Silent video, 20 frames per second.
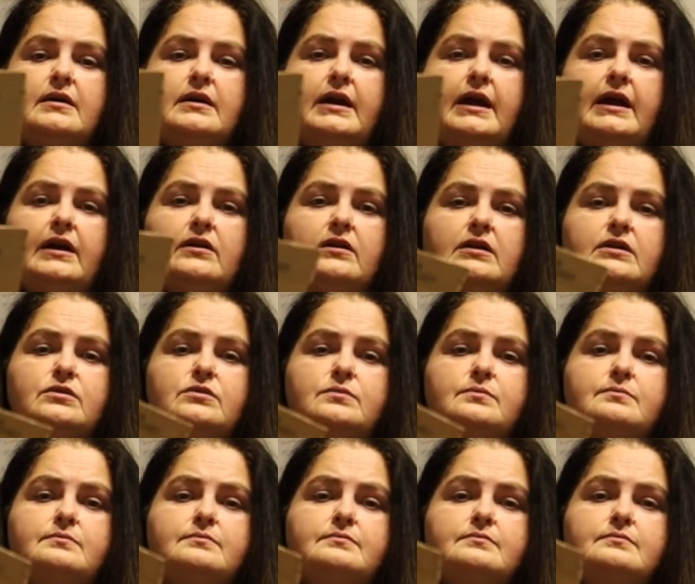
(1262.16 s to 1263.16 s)

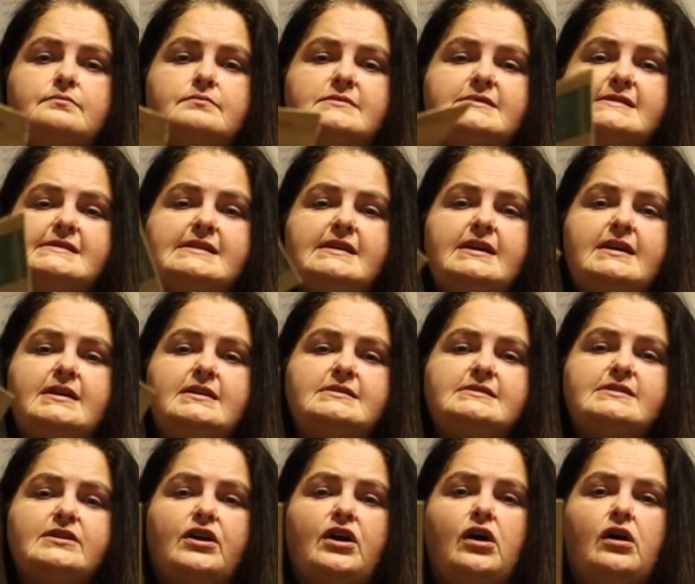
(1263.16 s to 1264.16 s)
heirloom seeds.
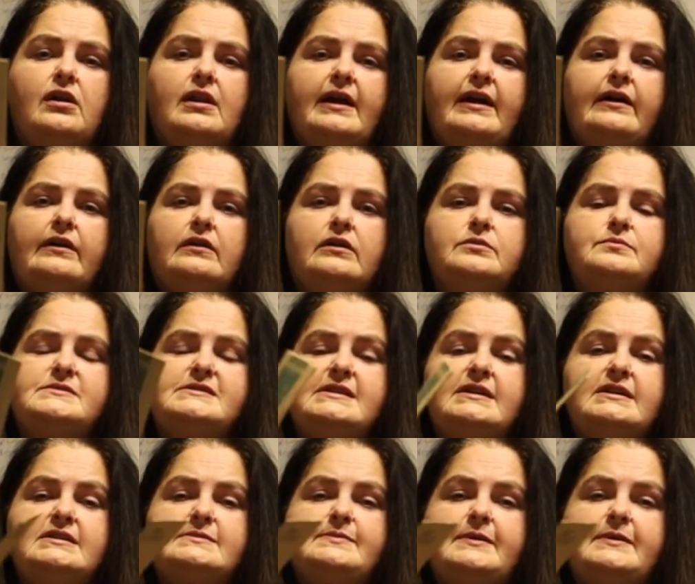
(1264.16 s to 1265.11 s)
They're all heirloom seeds,